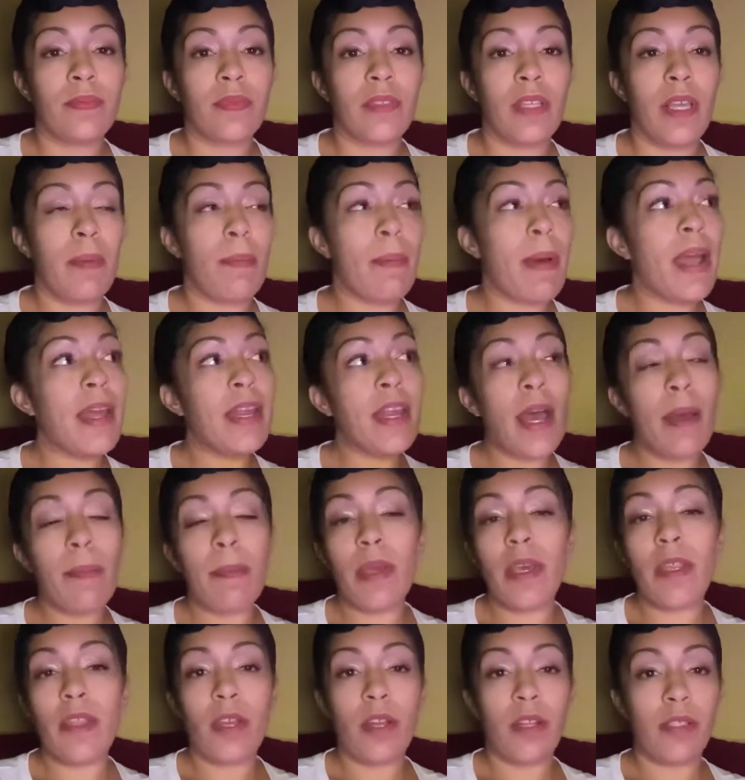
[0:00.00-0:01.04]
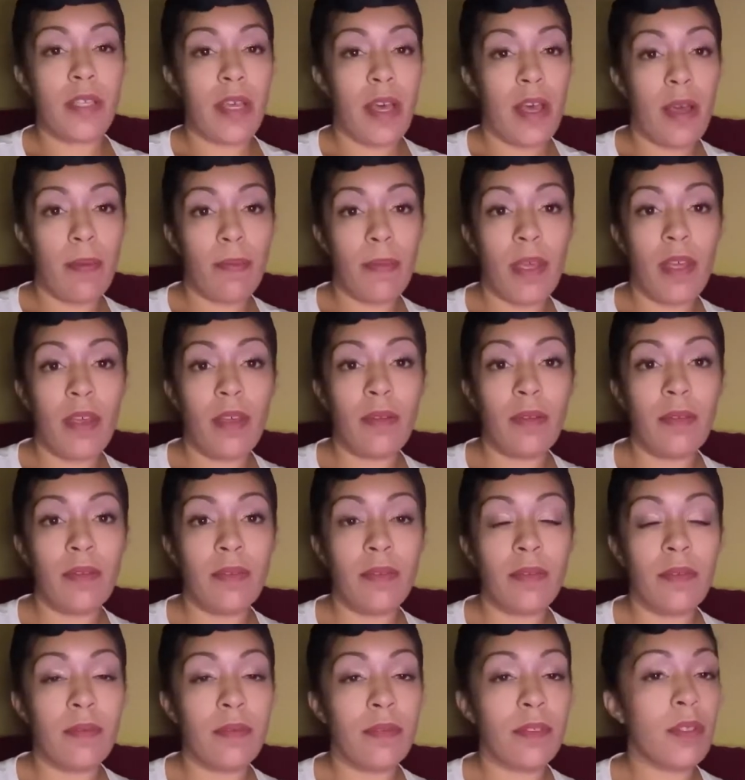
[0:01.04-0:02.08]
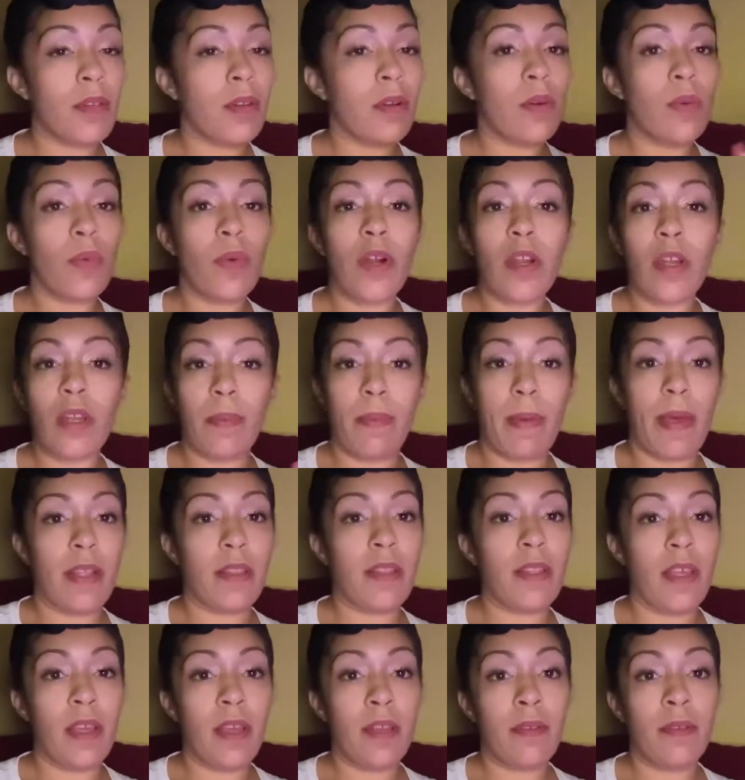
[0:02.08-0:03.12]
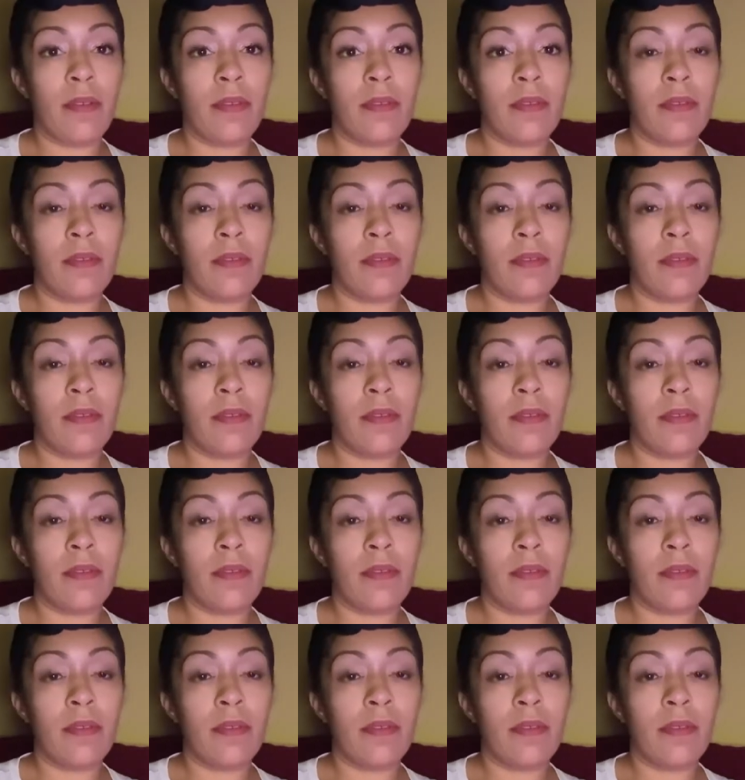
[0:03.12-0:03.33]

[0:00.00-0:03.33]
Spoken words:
It might not be their time yet. So don't worry about that.